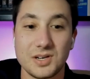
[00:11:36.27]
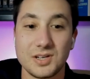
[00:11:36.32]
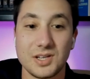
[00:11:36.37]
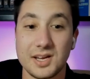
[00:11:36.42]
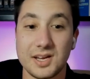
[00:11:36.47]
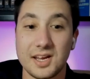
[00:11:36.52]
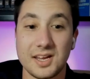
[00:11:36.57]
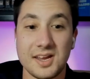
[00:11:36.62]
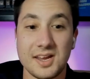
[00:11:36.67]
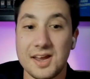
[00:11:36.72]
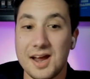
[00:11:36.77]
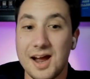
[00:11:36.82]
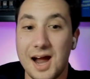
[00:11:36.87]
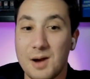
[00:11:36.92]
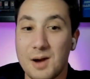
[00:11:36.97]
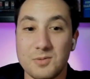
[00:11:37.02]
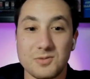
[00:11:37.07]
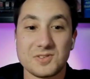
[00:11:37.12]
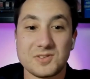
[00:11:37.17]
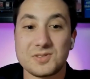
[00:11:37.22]
Like, I
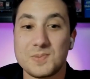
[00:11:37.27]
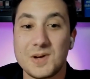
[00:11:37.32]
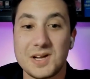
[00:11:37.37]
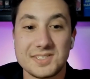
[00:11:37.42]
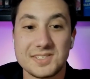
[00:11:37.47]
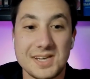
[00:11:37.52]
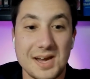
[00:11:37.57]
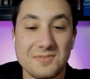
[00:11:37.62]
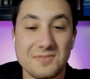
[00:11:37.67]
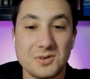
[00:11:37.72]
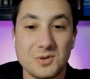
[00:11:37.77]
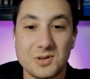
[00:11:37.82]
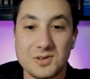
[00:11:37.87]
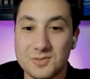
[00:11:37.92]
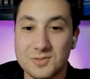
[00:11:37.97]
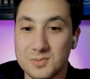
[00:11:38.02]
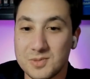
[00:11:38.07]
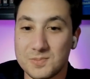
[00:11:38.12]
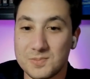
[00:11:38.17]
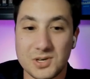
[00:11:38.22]
will respond to everyone
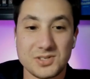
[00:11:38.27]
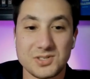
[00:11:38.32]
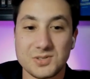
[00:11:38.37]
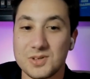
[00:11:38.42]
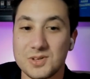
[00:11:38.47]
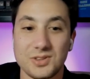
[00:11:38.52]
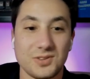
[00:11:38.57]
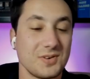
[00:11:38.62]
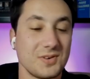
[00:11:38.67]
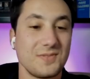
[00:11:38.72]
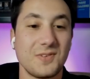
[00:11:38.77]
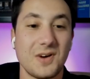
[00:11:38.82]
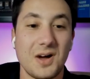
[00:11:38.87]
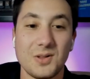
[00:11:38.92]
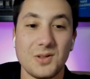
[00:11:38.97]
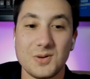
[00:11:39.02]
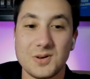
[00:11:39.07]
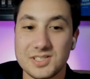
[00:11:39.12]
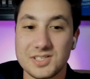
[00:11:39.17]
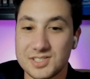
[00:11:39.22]
from the person with 3
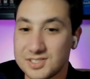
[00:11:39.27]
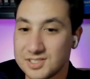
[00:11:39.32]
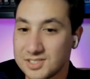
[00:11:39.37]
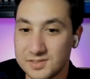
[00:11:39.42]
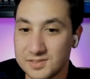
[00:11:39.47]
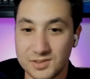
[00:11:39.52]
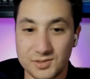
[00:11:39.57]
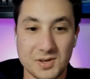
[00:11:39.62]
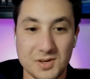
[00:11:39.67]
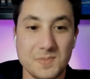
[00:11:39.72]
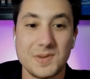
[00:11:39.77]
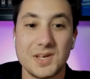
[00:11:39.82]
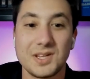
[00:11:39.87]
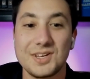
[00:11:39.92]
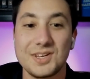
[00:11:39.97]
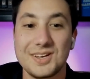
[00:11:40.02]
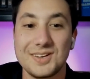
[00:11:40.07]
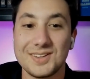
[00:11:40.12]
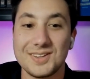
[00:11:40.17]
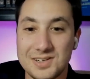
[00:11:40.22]
followers to 3 million.